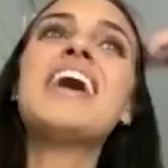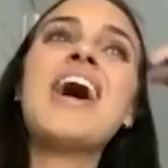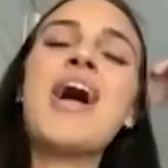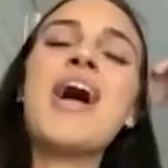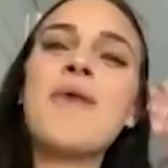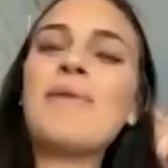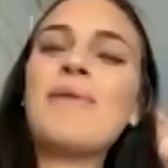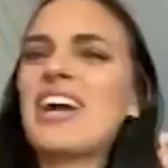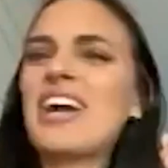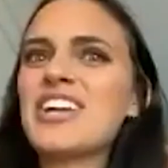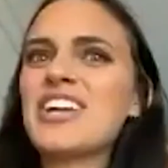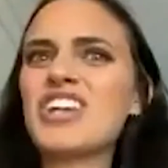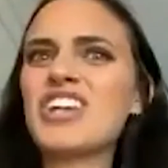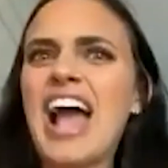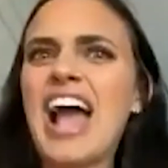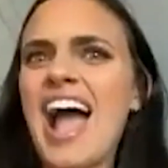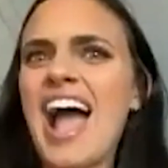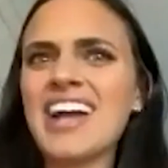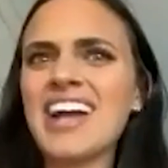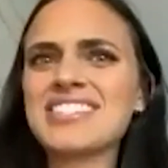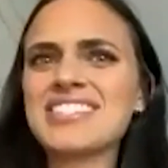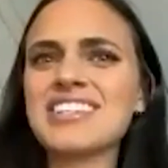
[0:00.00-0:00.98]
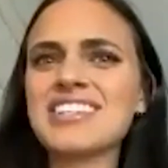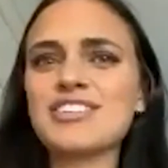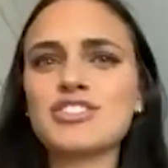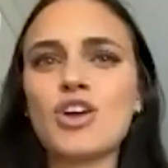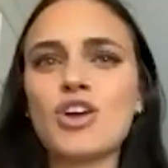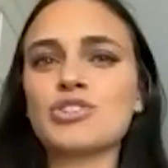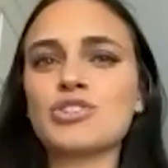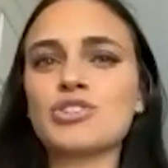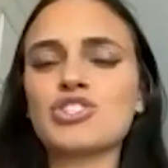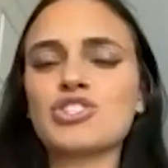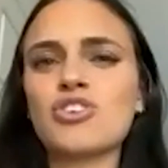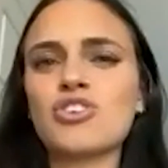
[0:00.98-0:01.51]
oh my God, your accent is so
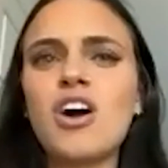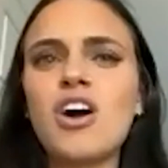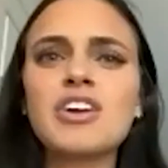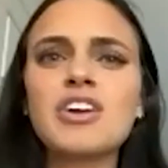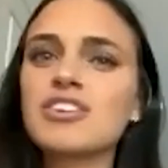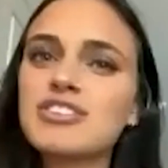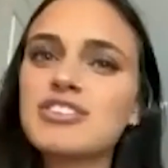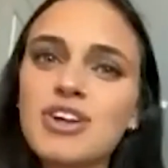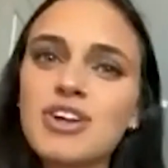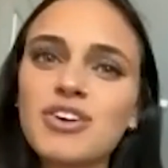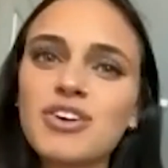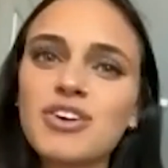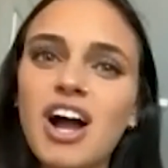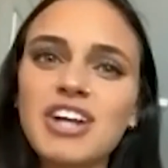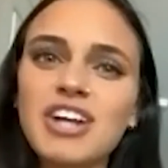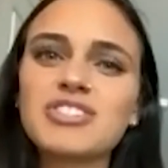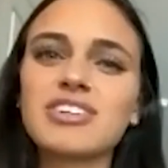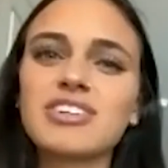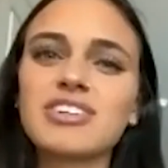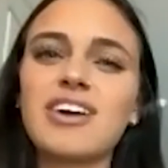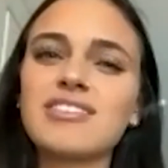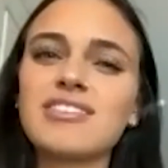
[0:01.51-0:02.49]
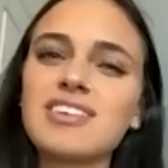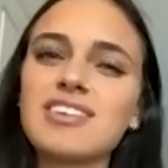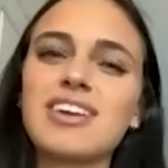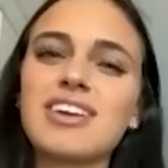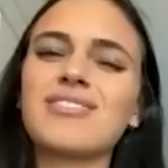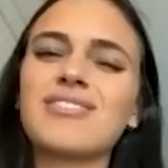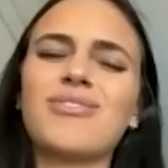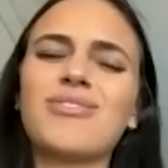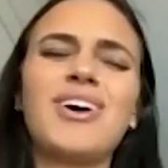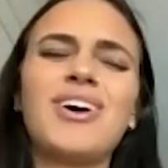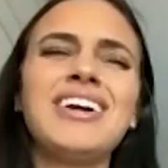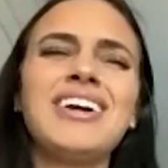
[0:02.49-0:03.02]
strong. You're so country. I was like,
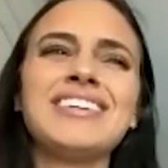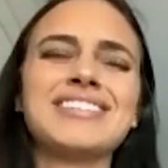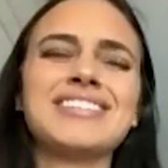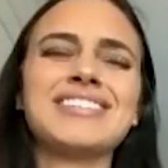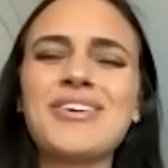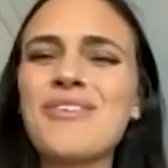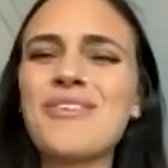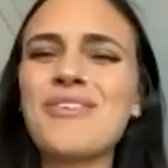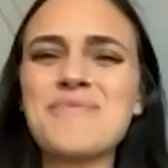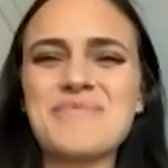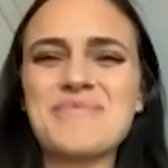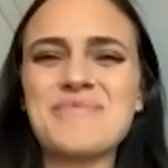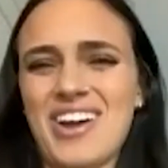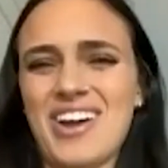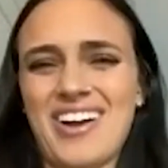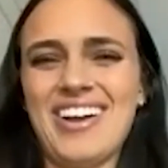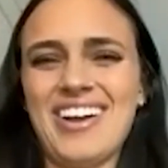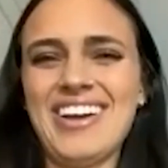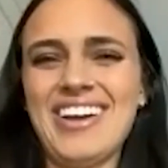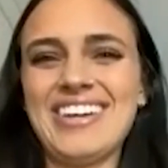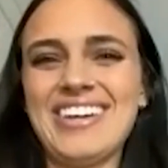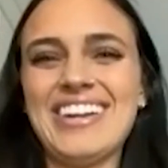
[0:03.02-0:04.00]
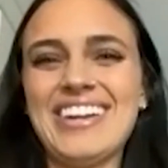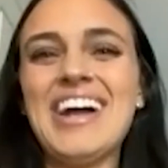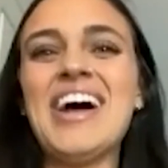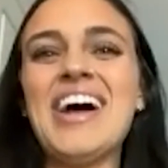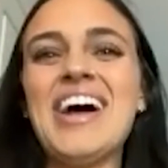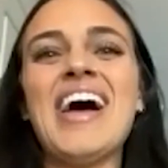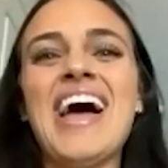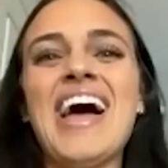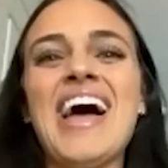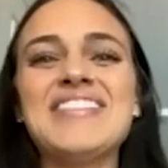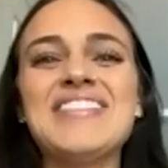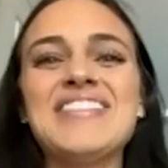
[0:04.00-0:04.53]
what? No, I'm not.
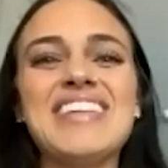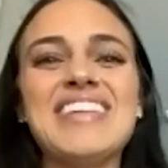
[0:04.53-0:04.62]
And